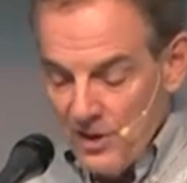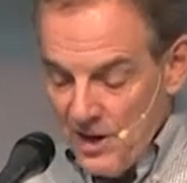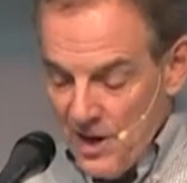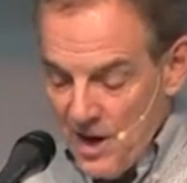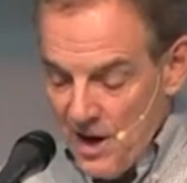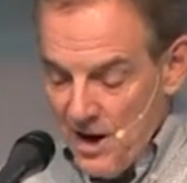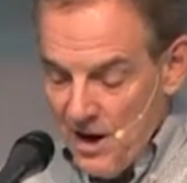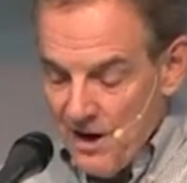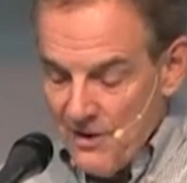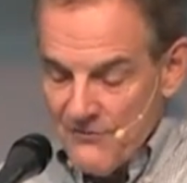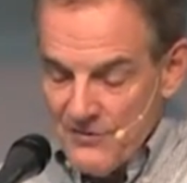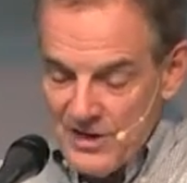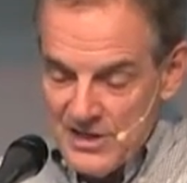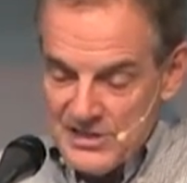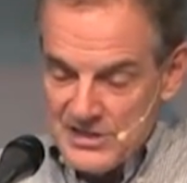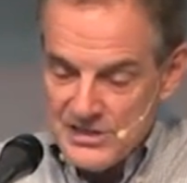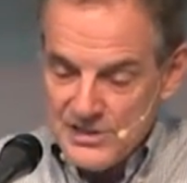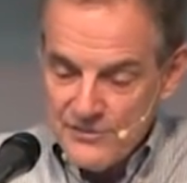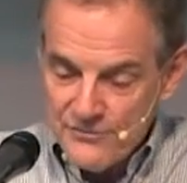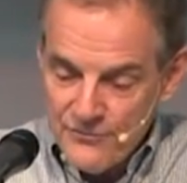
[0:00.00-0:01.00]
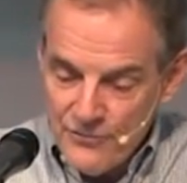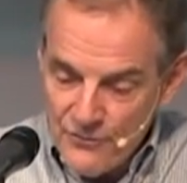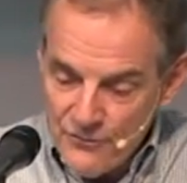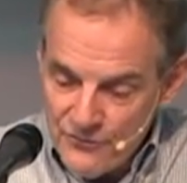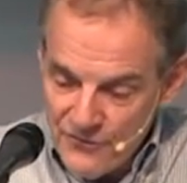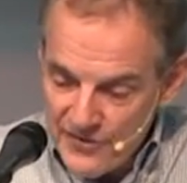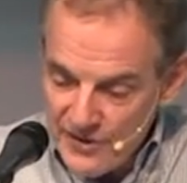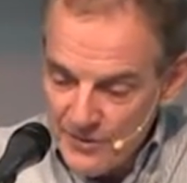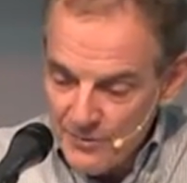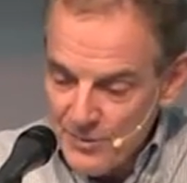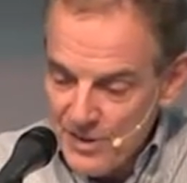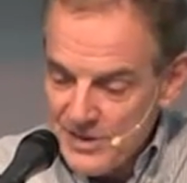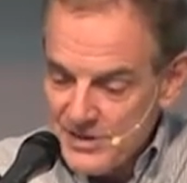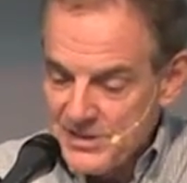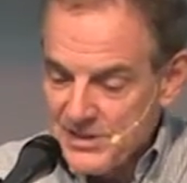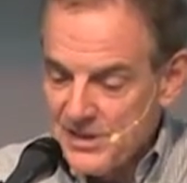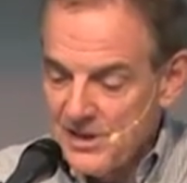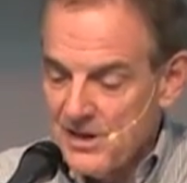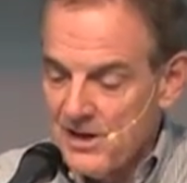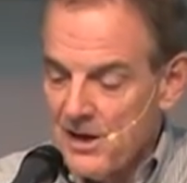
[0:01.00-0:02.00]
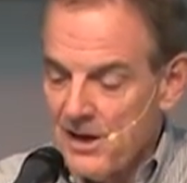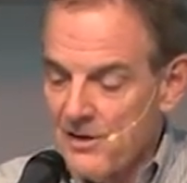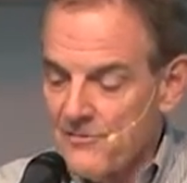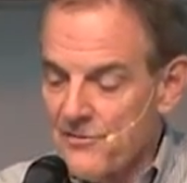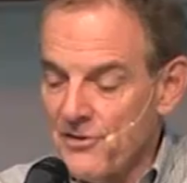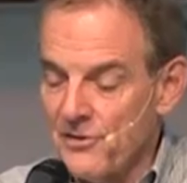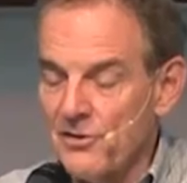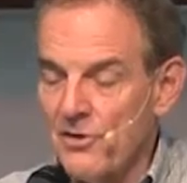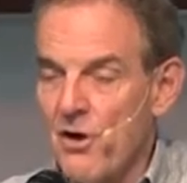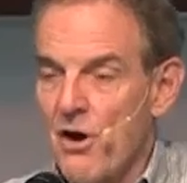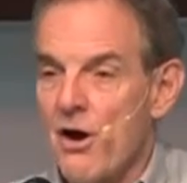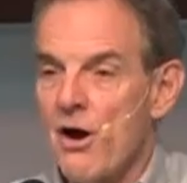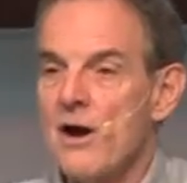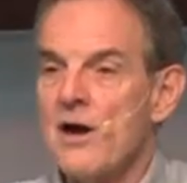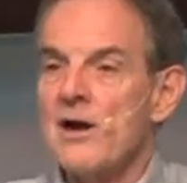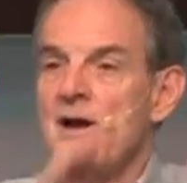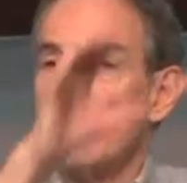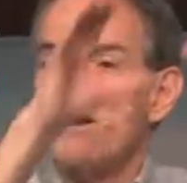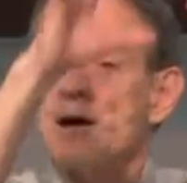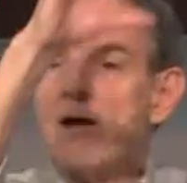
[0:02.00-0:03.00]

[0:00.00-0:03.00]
love is the fulfillment of the law.